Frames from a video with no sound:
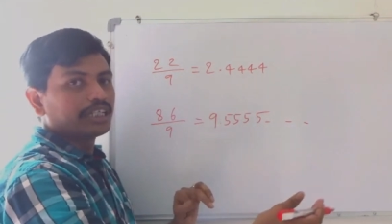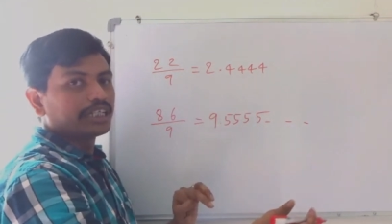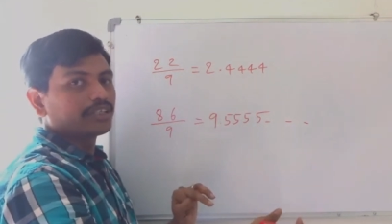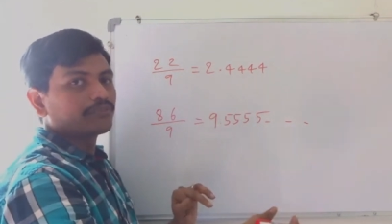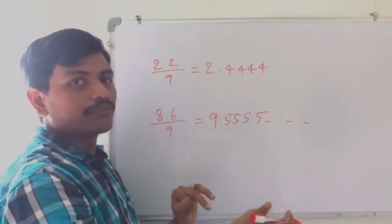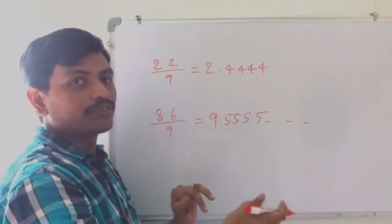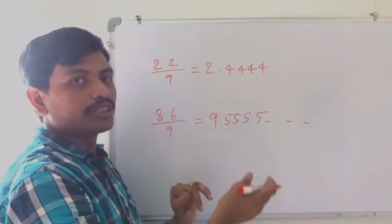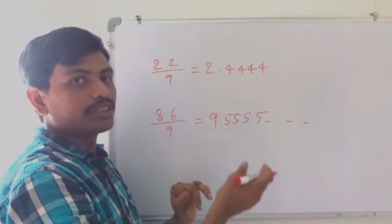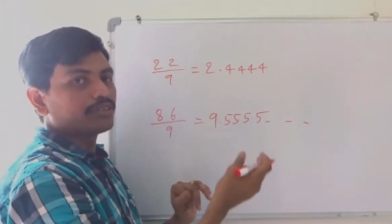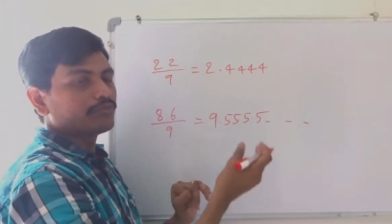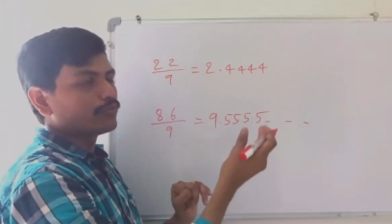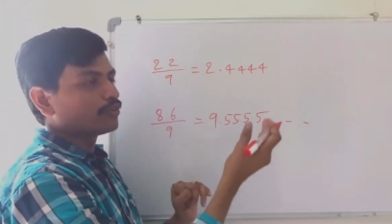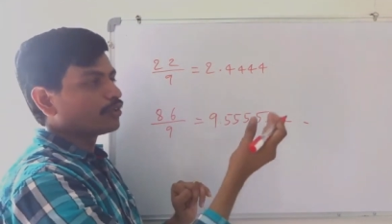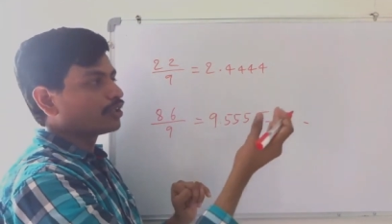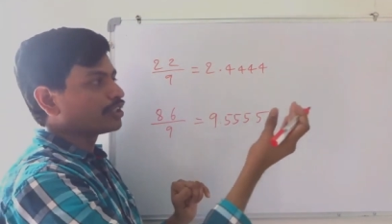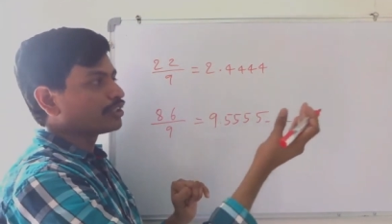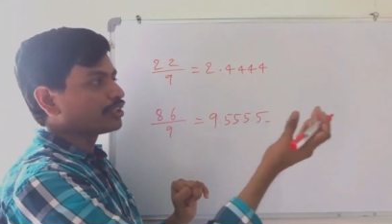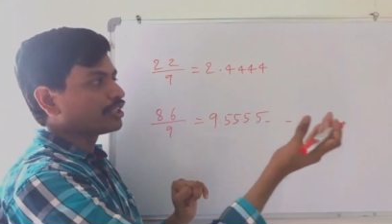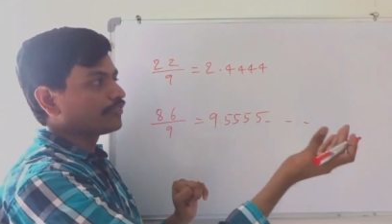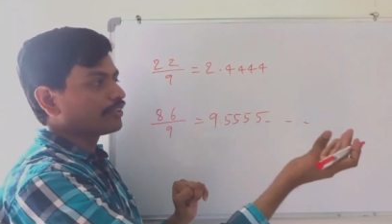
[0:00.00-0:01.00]
If we
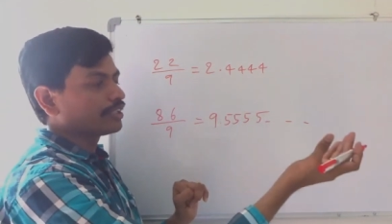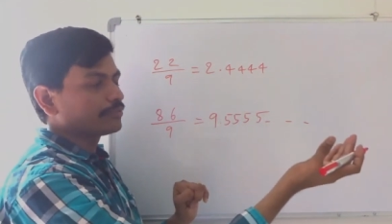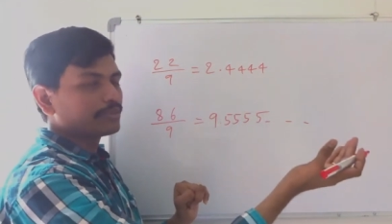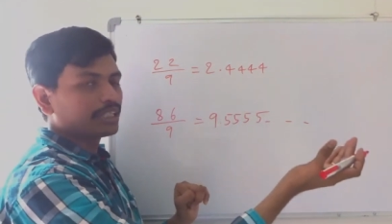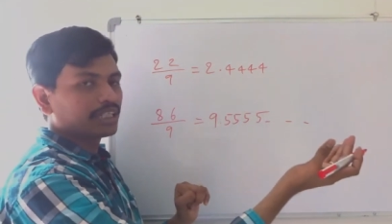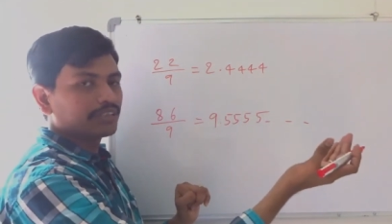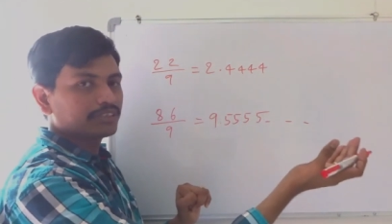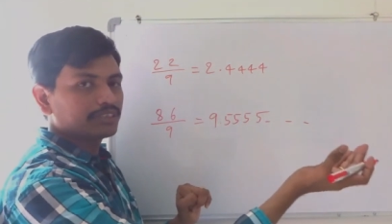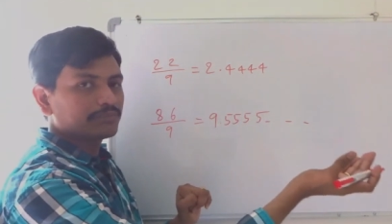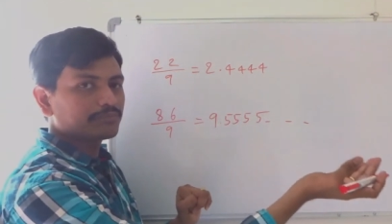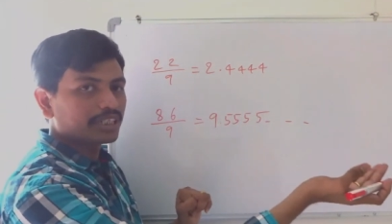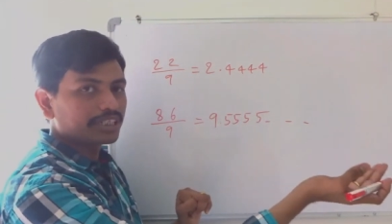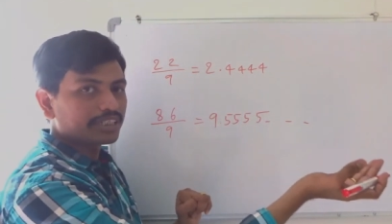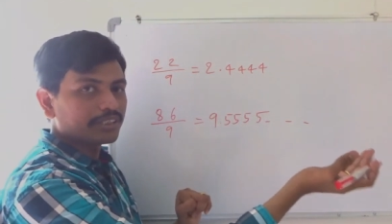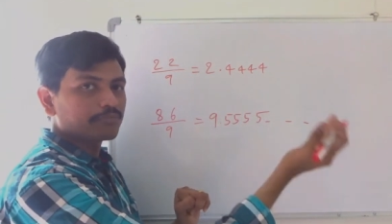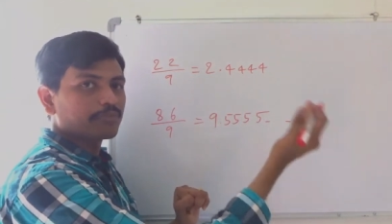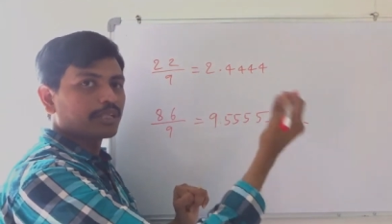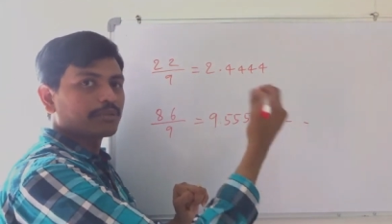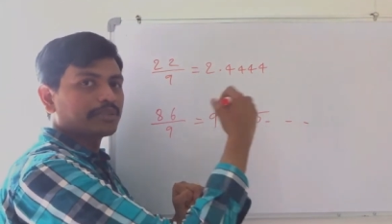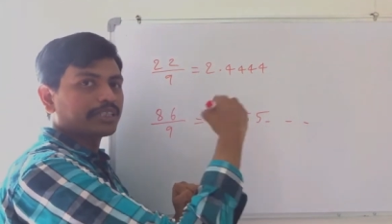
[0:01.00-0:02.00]
want to divide by 11,
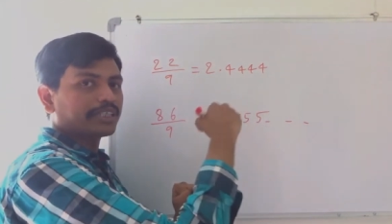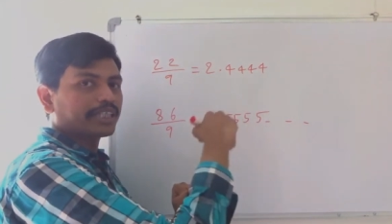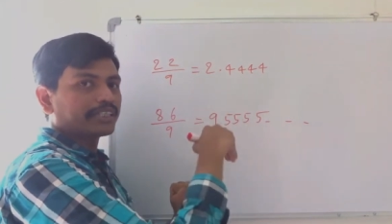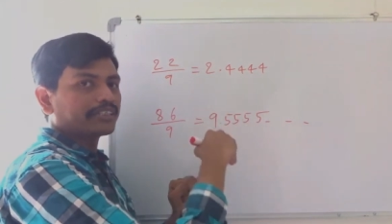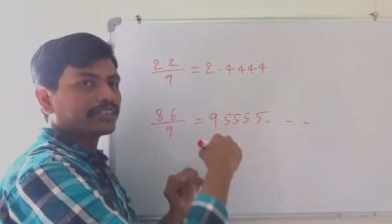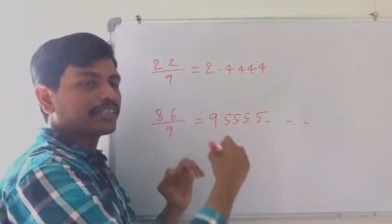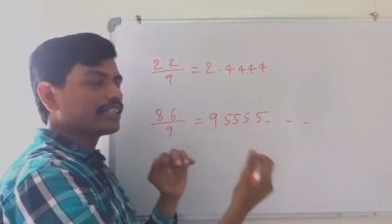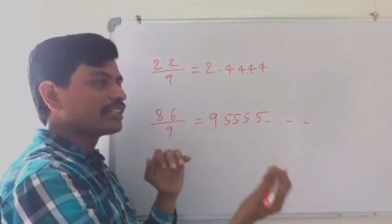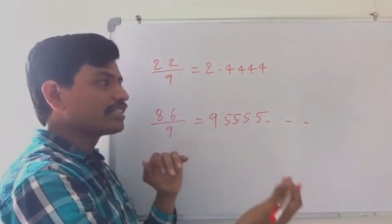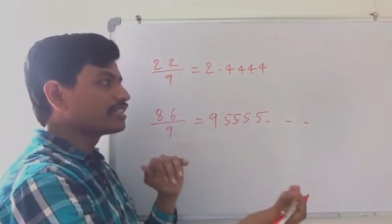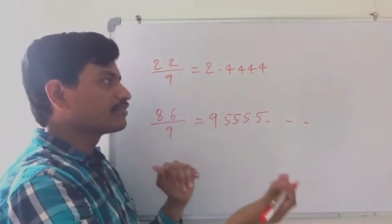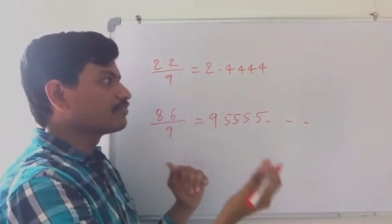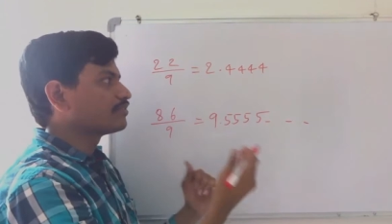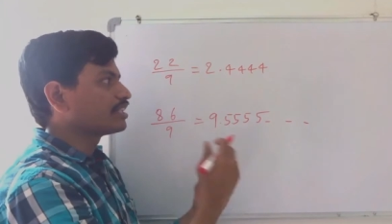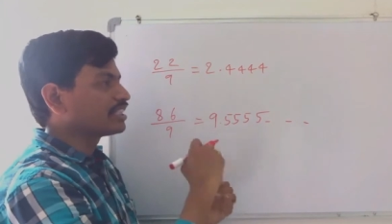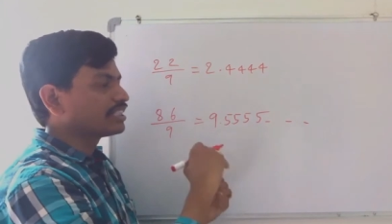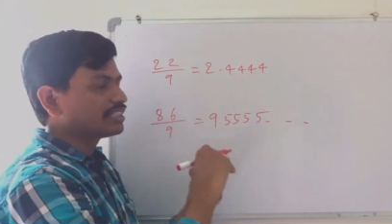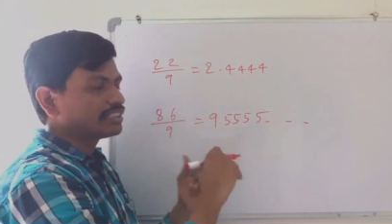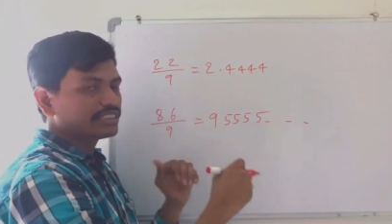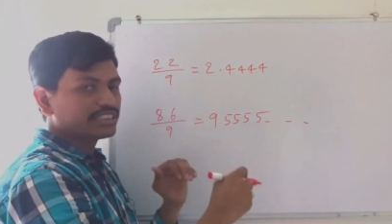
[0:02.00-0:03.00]
multiply by 9. That is
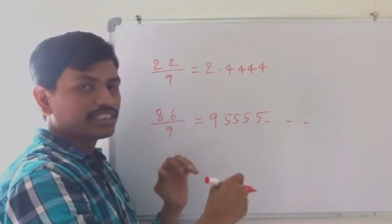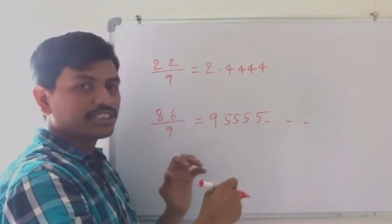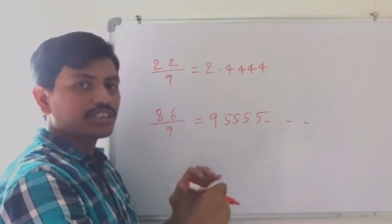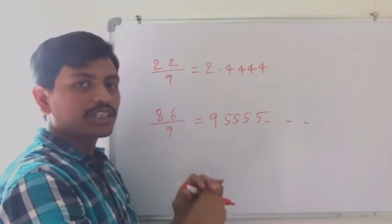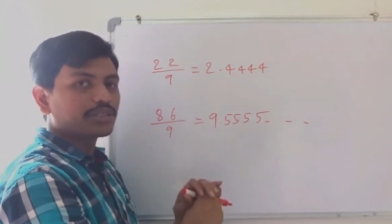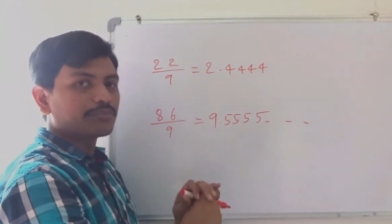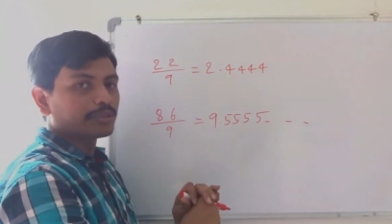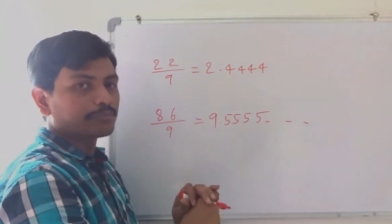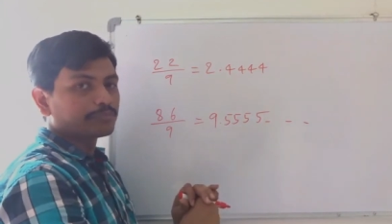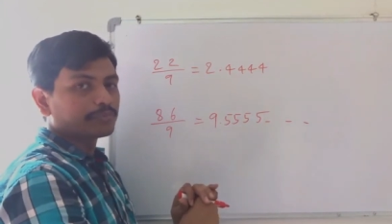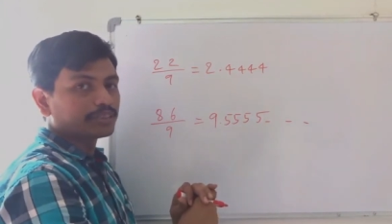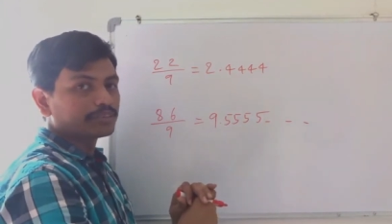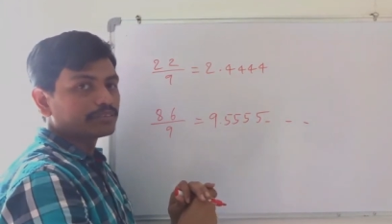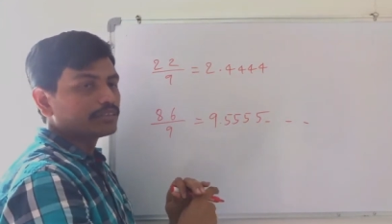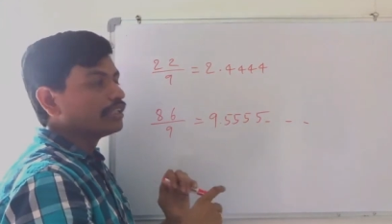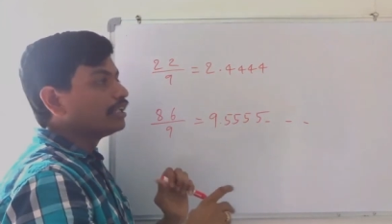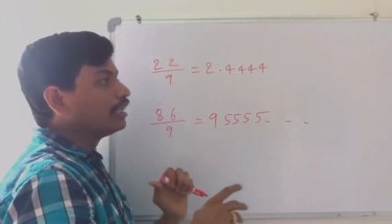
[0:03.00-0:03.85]
very easy to remember.